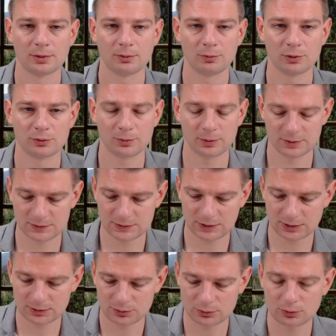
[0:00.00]
which we
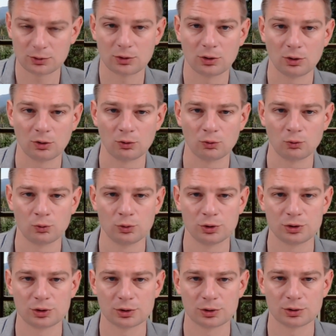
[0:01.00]
set to
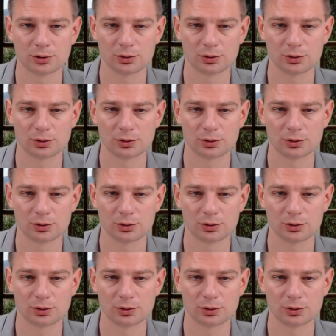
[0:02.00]
code,